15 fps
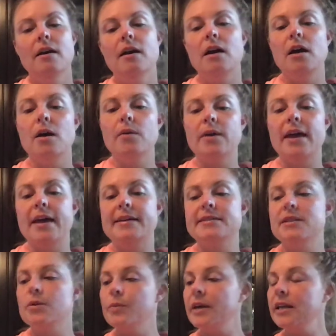Okay,
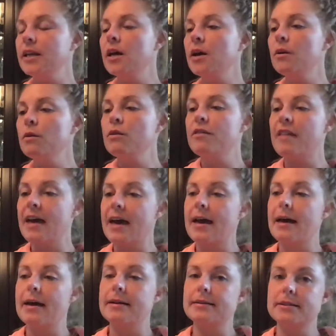so we know
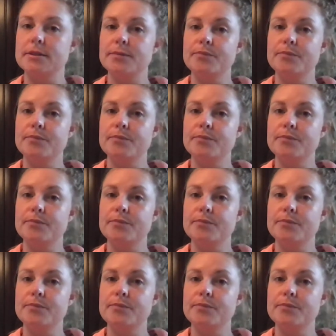that